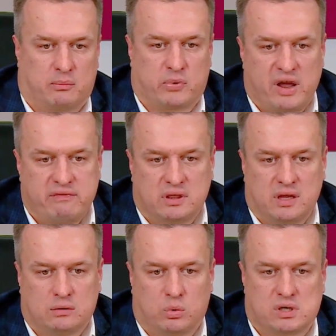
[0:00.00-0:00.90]
private
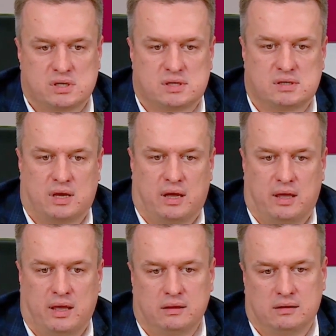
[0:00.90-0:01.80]
networks
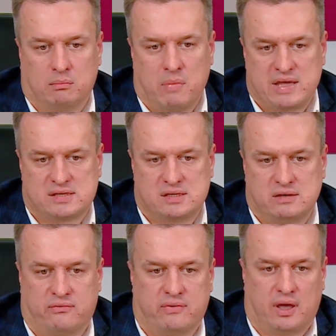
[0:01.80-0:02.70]
and
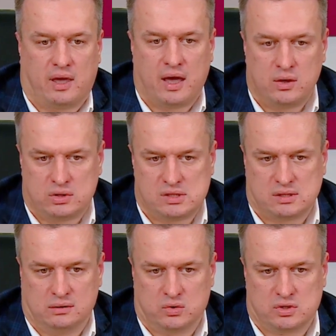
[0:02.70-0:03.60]
massive IoT
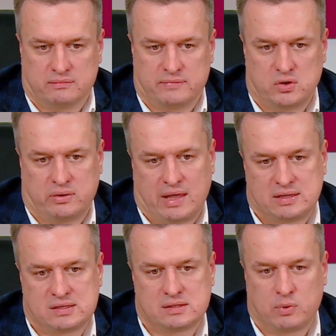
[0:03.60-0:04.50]
solution. So
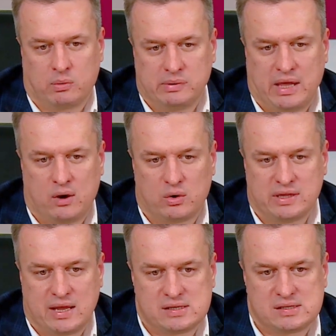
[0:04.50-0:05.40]
that's probably our
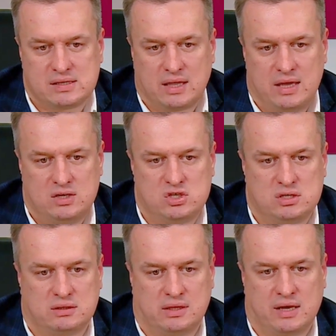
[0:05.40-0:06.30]
next
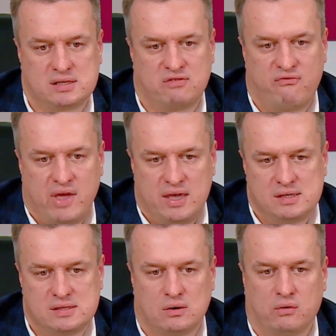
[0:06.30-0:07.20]
stage, next
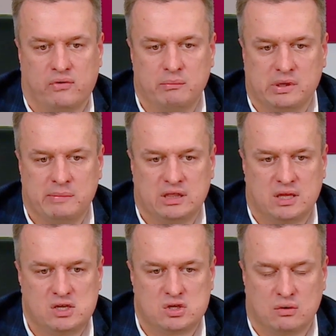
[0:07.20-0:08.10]
phase of
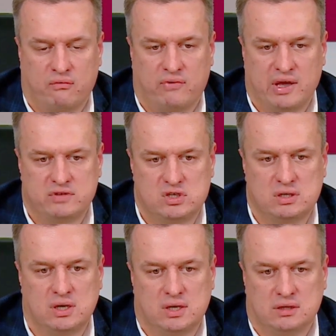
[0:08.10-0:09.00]
implementation of
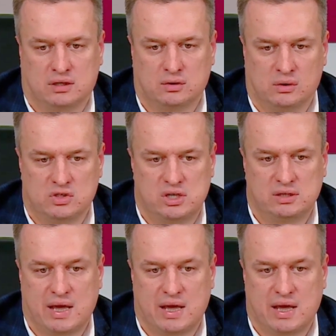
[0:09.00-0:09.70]
5G technology in